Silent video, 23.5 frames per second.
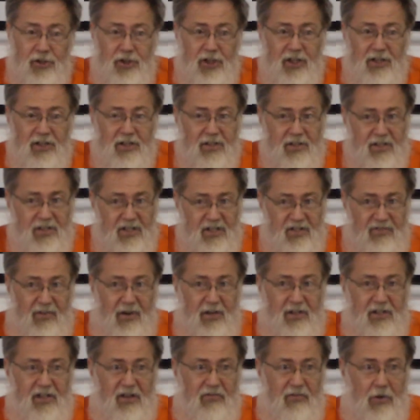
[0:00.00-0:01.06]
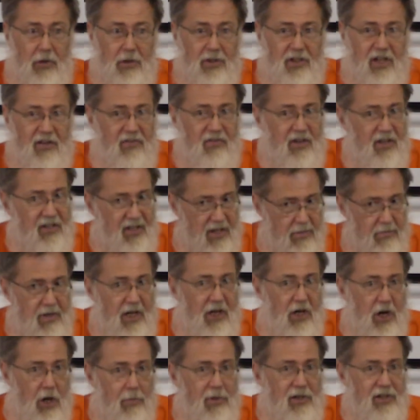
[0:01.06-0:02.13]
Jesus is first of all giving them a
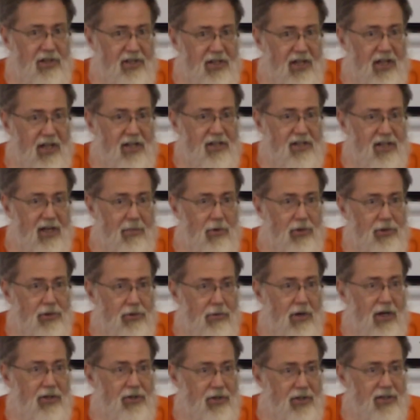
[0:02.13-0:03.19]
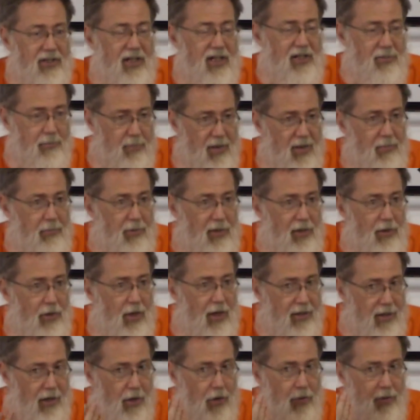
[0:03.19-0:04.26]
common sense demonstration. He says, people, you
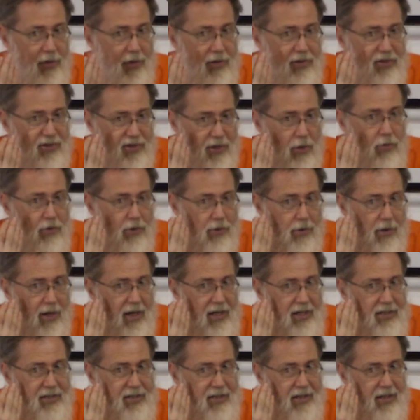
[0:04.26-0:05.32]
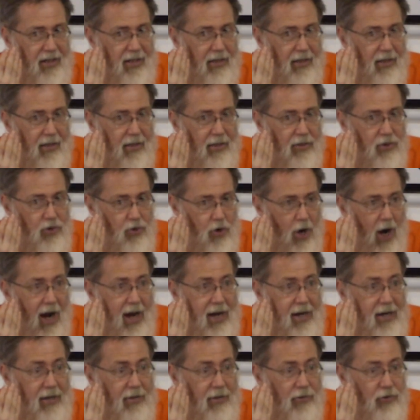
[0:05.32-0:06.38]
are going so crazy
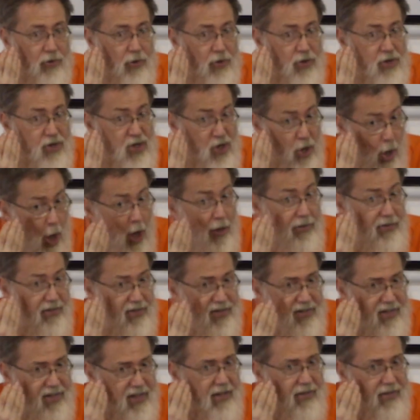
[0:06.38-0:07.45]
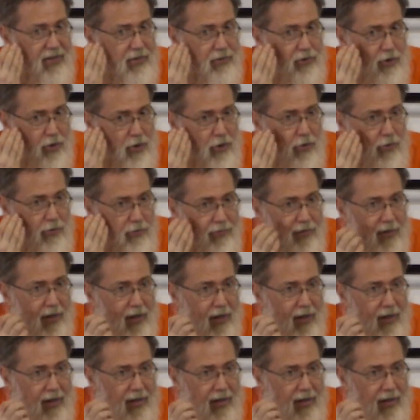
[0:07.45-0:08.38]
trying to not see the truth.